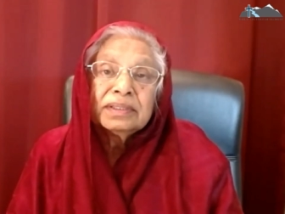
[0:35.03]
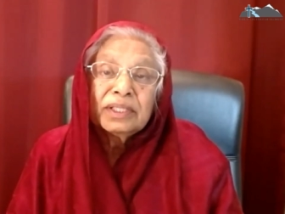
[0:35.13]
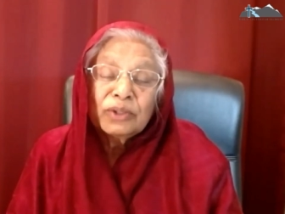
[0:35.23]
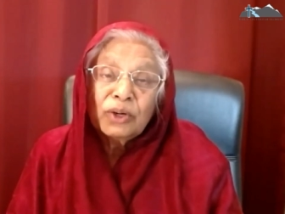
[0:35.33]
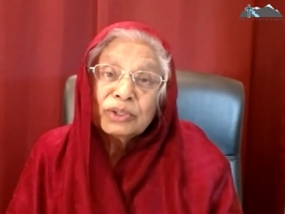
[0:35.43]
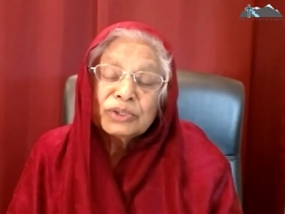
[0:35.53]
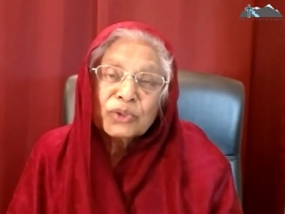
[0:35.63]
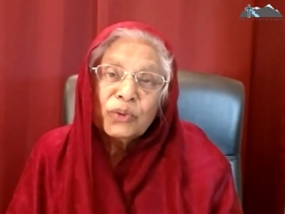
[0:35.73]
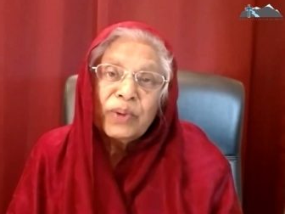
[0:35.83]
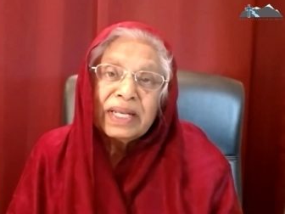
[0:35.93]
the Lord
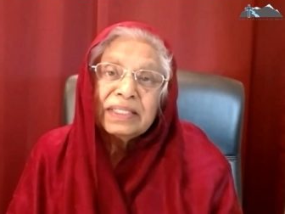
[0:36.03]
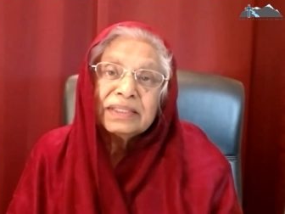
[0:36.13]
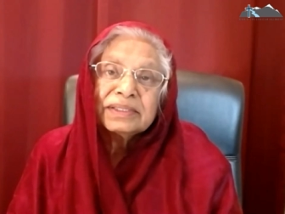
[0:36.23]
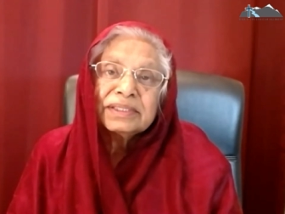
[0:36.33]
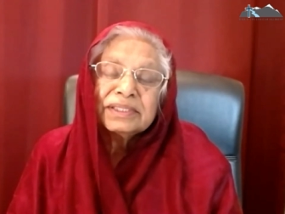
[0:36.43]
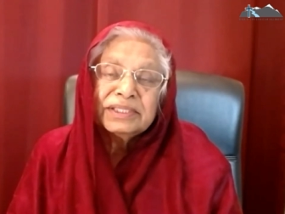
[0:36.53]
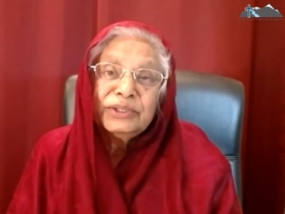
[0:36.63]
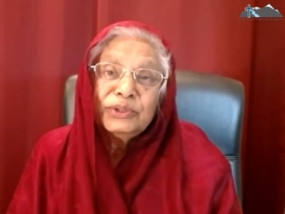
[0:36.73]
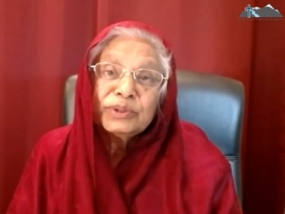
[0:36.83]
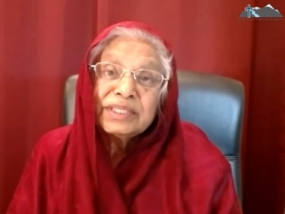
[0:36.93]
so well,
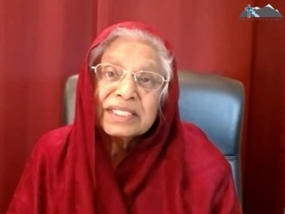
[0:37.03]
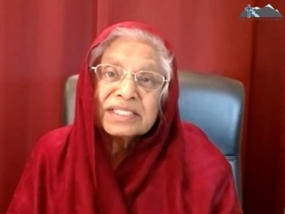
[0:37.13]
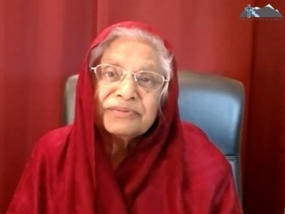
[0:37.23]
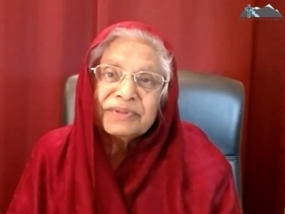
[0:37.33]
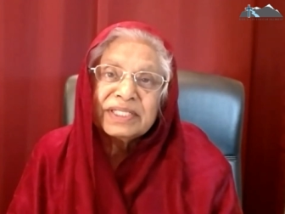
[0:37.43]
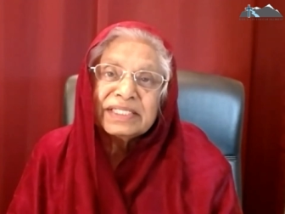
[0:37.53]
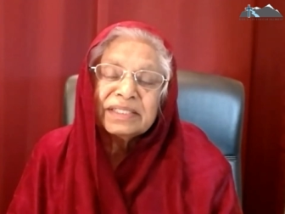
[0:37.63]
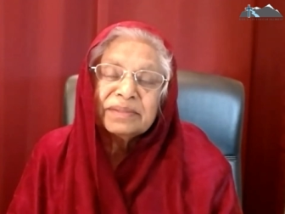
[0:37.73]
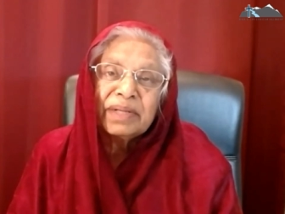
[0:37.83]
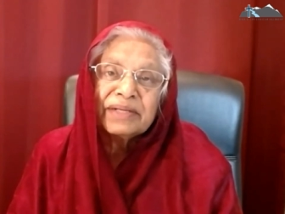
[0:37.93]
she knew
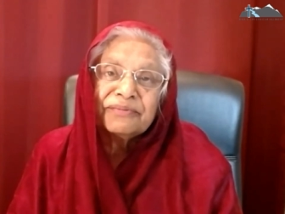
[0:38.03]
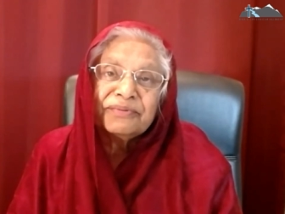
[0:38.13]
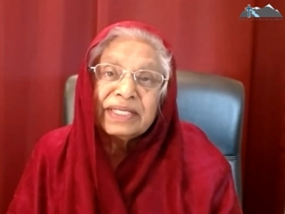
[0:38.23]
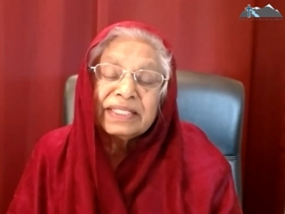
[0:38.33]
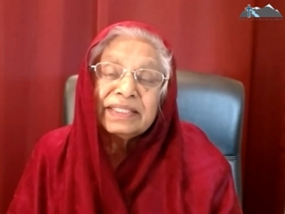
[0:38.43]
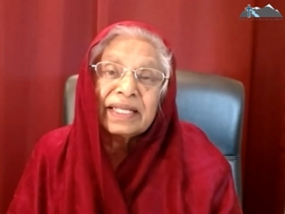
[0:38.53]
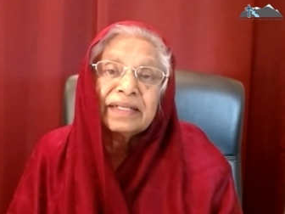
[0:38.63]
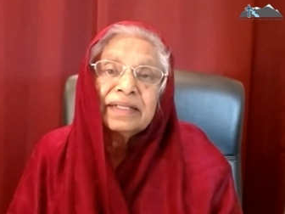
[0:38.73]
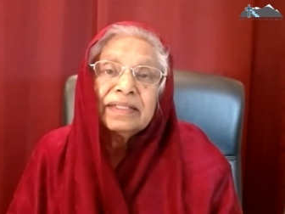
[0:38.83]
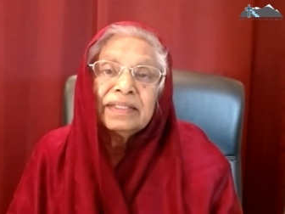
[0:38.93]
justification by faith
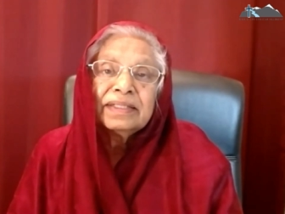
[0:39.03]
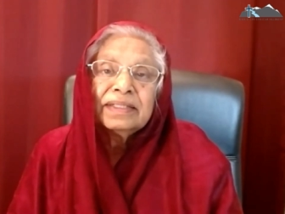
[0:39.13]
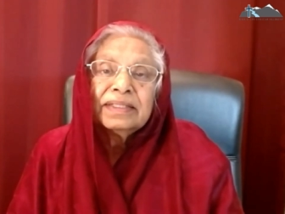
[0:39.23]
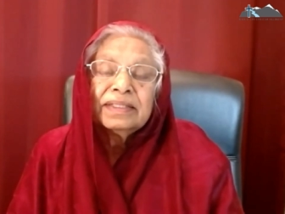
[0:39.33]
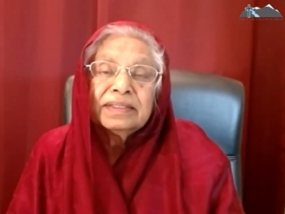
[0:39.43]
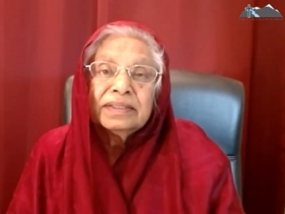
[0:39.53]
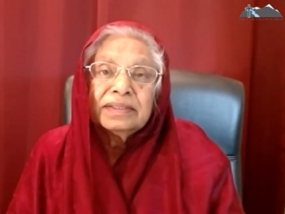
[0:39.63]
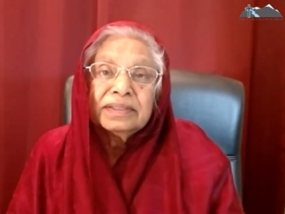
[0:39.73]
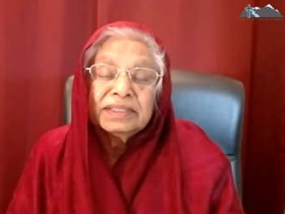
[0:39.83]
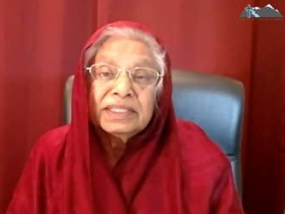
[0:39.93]
and
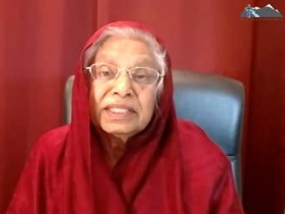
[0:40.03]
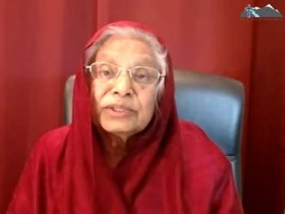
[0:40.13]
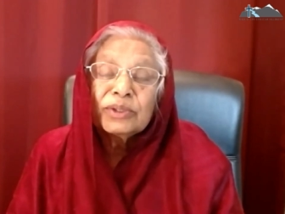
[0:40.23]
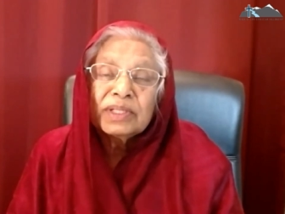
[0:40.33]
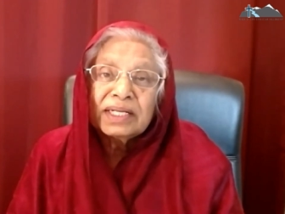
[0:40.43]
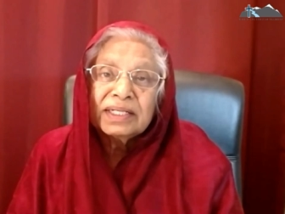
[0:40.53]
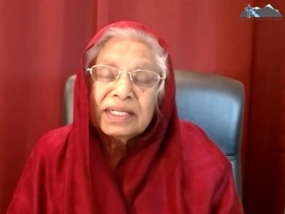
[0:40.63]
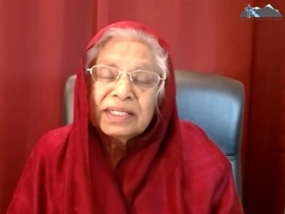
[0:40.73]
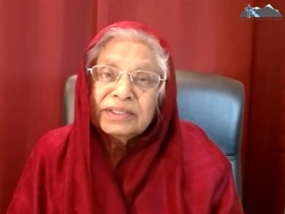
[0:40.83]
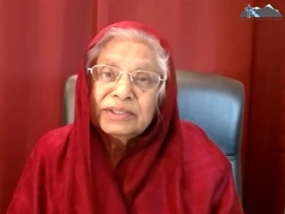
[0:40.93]
uh, learned to lo-
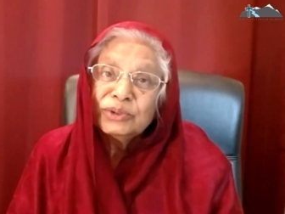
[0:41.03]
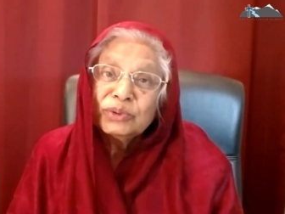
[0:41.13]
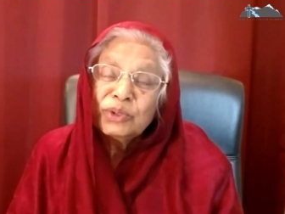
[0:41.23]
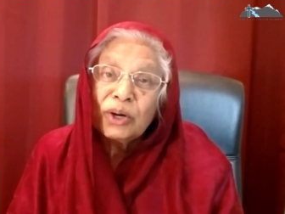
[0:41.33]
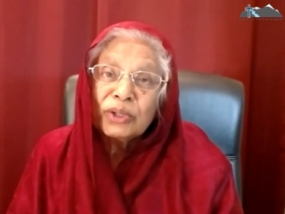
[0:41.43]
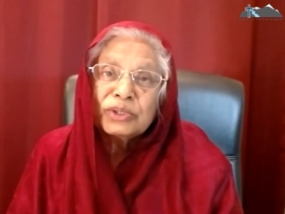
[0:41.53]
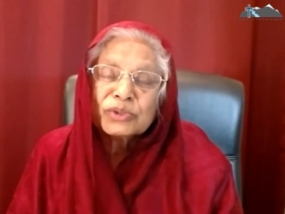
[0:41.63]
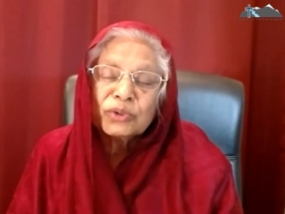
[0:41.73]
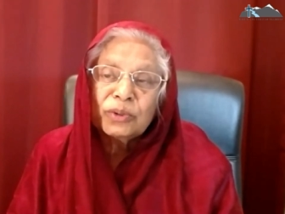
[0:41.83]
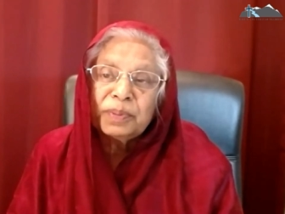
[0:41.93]
uh, knew
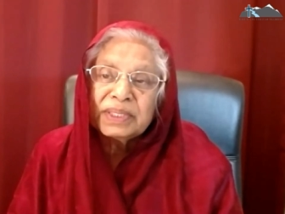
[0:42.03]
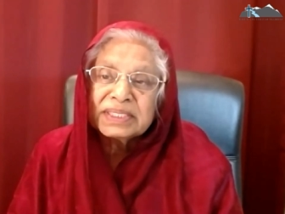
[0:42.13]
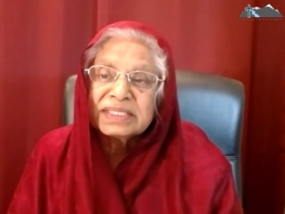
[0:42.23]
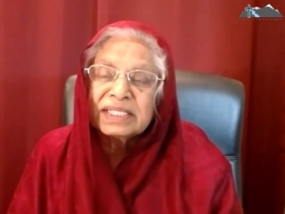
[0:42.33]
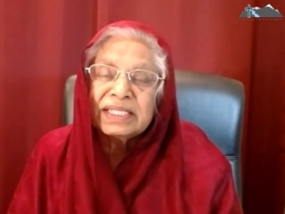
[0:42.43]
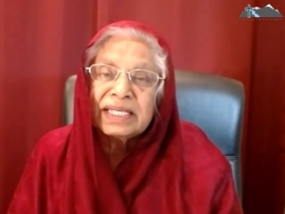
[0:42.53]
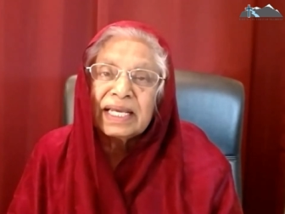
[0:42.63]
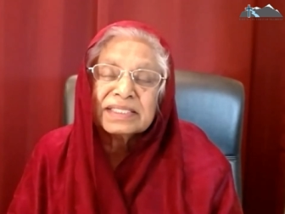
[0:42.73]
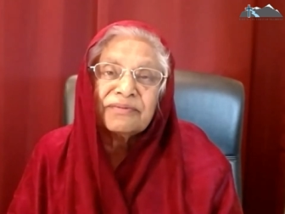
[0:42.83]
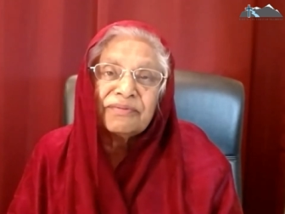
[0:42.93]
God so personally
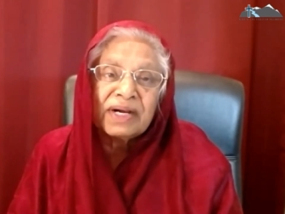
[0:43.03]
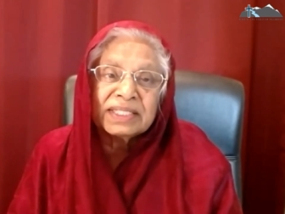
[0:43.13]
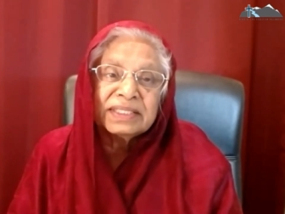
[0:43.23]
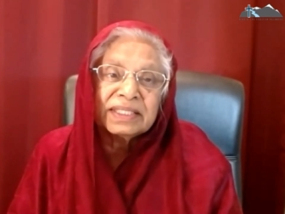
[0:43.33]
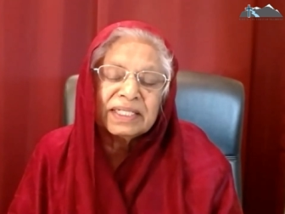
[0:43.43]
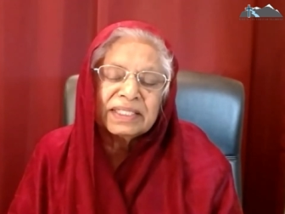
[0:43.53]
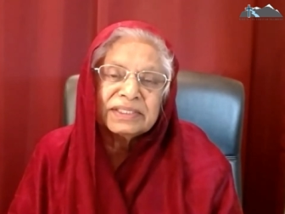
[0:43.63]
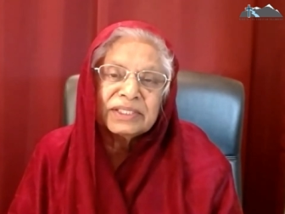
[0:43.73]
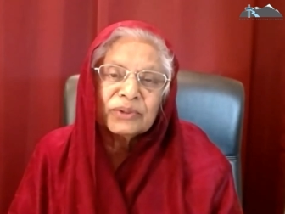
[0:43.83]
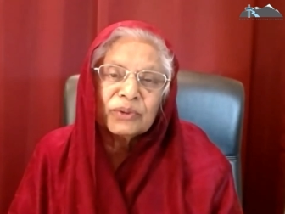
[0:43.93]
as a father,
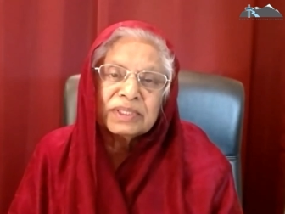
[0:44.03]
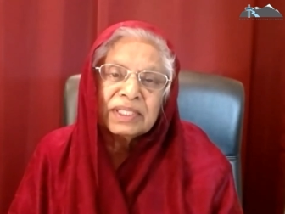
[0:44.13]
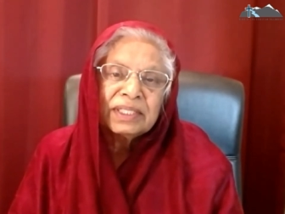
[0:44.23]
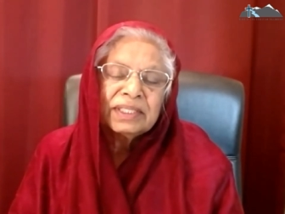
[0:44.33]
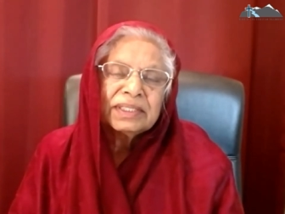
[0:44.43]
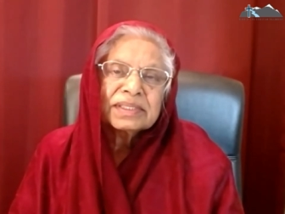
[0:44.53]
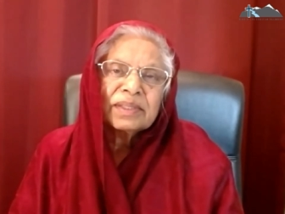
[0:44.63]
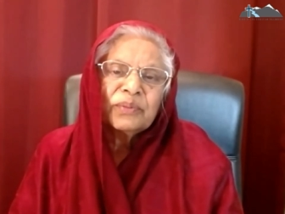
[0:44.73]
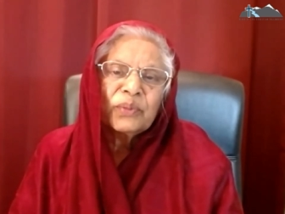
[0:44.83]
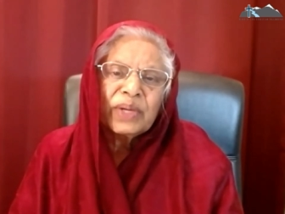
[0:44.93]
and she wrote
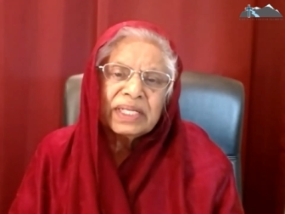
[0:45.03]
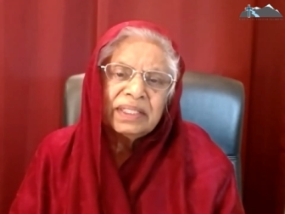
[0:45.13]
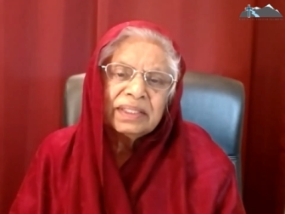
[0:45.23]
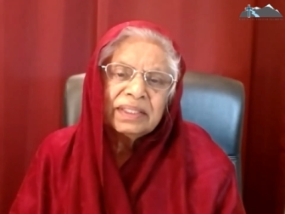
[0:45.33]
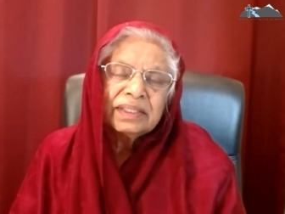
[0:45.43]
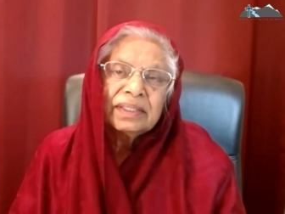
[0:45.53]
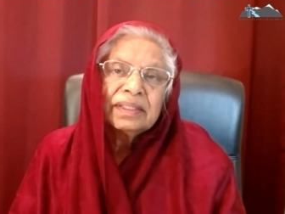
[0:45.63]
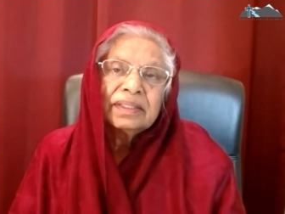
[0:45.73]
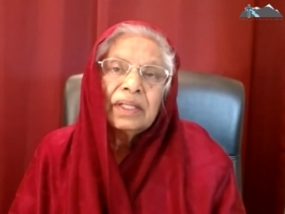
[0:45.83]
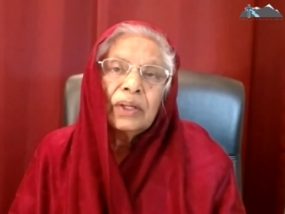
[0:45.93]
some very
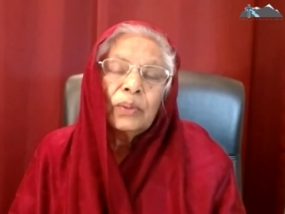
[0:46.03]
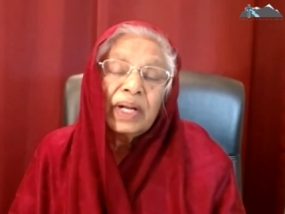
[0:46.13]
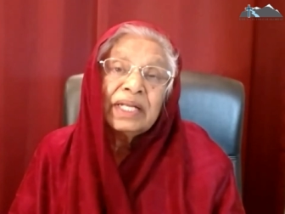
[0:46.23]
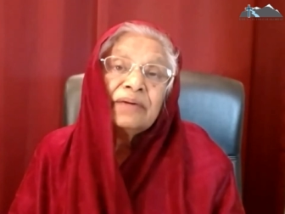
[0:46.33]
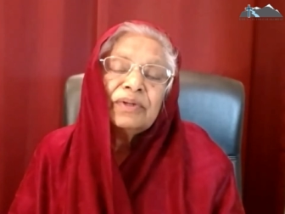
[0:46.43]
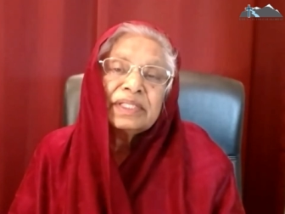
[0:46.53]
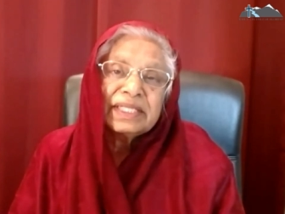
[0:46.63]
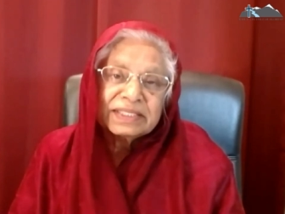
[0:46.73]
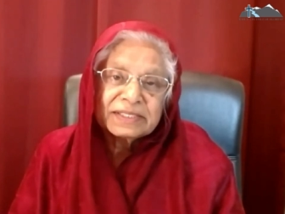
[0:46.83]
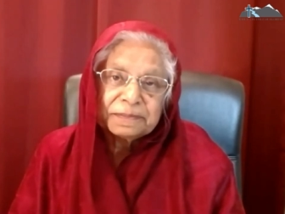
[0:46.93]
wonderful
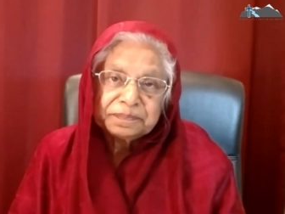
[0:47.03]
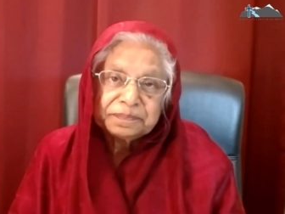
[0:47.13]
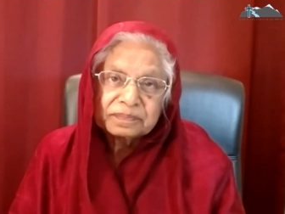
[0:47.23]
things.